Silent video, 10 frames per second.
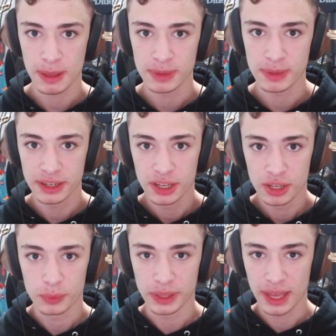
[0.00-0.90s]

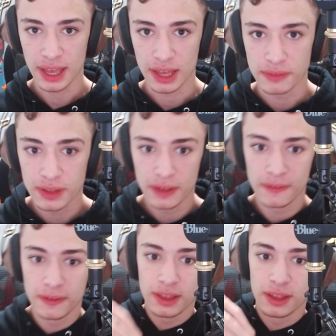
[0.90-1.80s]
Beyblade, we have
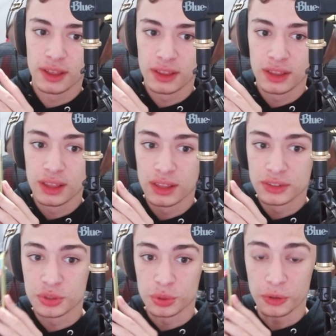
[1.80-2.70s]

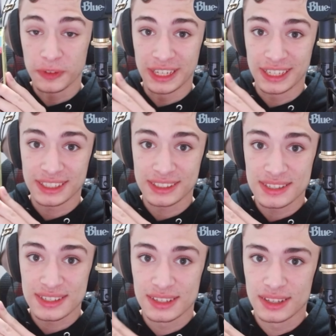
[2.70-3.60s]
Soar
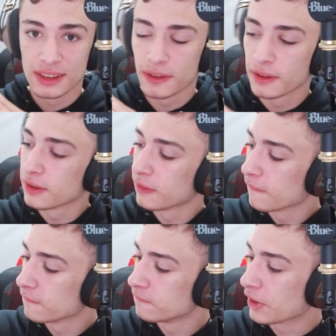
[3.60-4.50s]
Phoenix.
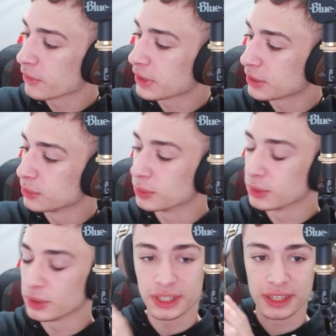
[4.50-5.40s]
Very cool
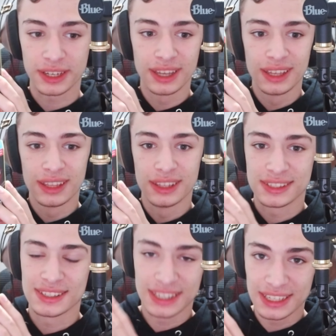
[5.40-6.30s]
looking.
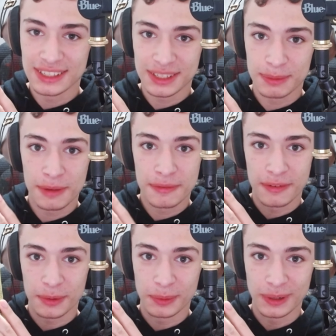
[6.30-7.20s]
This is easily my
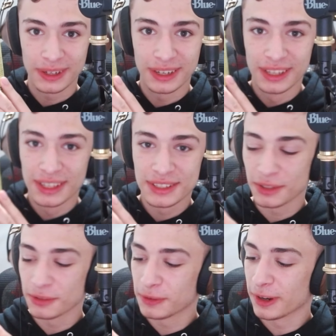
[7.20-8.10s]
favorite one
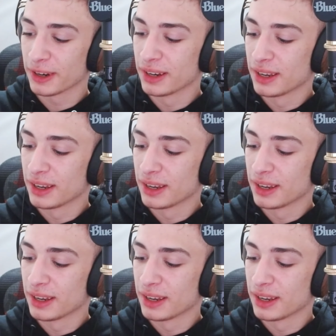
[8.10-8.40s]
so far